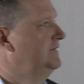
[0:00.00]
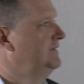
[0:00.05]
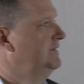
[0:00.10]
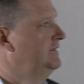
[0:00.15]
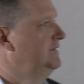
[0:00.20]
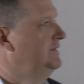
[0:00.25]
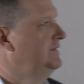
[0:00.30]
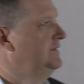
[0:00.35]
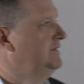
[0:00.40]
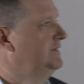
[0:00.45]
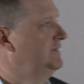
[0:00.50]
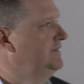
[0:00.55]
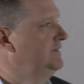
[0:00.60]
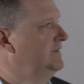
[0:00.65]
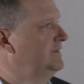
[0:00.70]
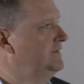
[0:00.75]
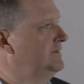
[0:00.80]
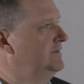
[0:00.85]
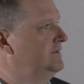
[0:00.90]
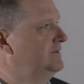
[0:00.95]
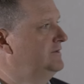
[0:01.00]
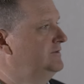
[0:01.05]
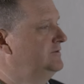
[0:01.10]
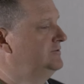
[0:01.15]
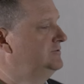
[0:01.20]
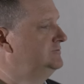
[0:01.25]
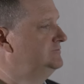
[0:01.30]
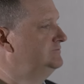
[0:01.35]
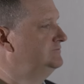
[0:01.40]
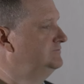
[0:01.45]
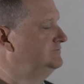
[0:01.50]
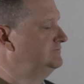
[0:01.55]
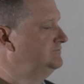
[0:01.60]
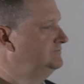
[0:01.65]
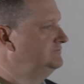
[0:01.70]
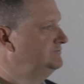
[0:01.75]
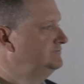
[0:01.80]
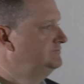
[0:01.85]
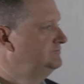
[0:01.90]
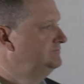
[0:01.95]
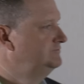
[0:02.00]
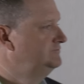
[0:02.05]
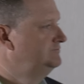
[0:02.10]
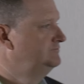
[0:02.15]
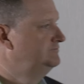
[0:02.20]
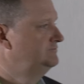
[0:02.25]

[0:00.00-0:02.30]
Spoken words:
And of course, one of the last items just to re-mention